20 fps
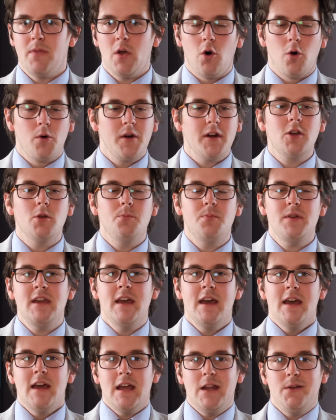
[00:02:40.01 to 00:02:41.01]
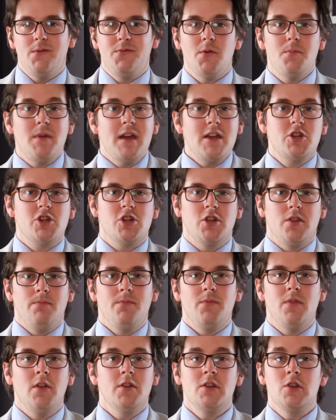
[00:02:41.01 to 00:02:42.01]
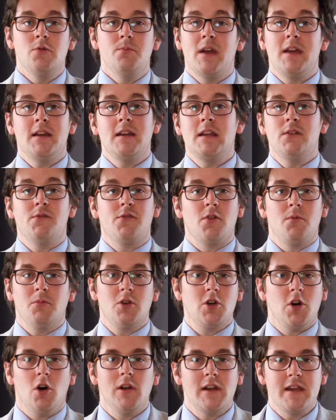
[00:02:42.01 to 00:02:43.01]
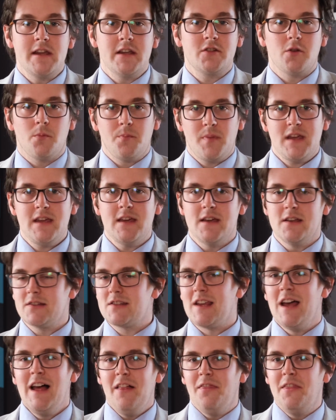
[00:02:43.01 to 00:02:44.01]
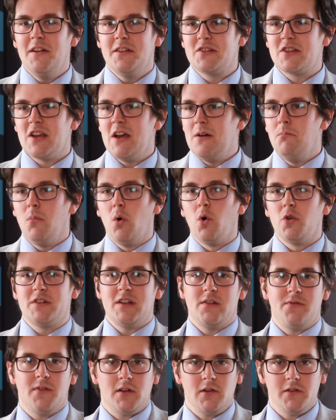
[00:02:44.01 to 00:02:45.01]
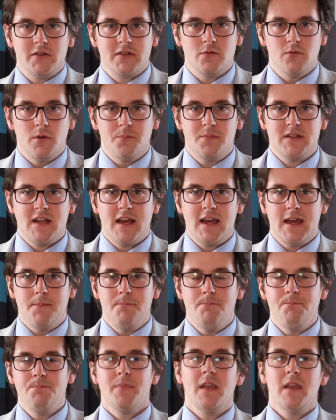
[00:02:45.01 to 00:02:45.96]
or it could be information that you may need from colleagues or peers that's more difficult to obtain.